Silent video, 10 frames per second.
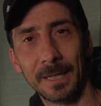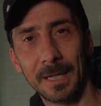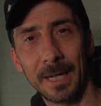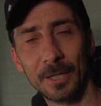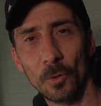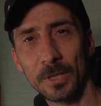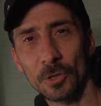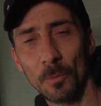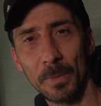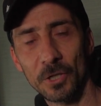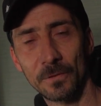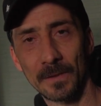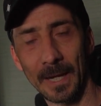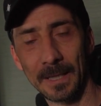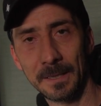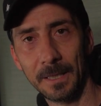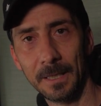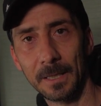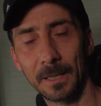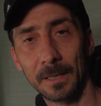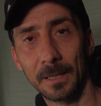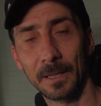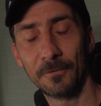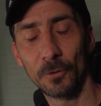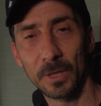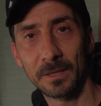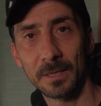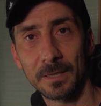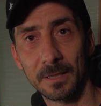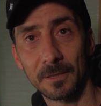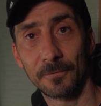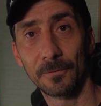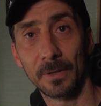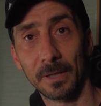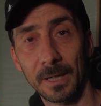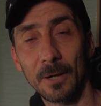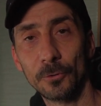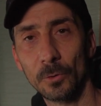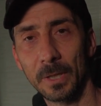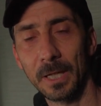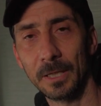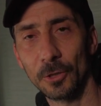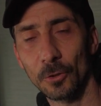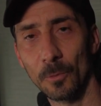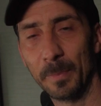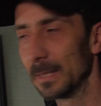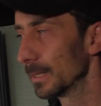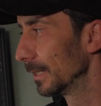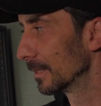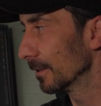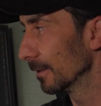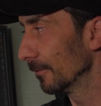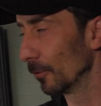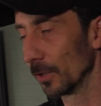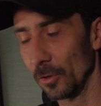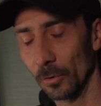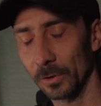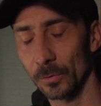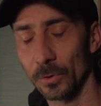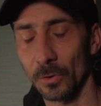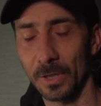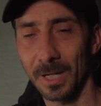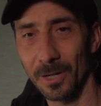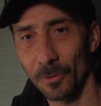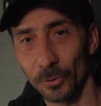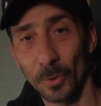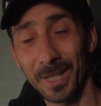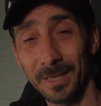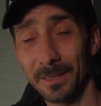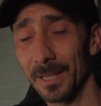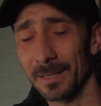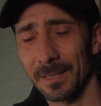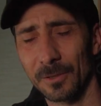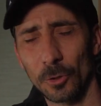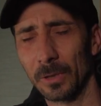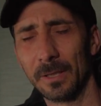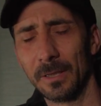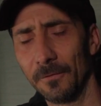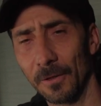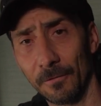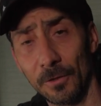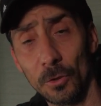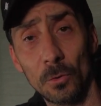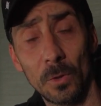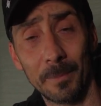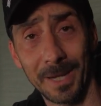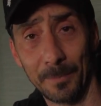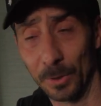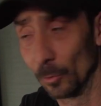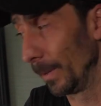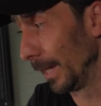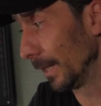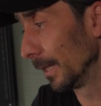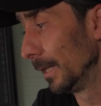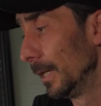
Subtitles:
I know it's not much of the editing, and if you're interested of how to create your own presets for a cocktails or how to edit, that's a totally different video I'm happy to make.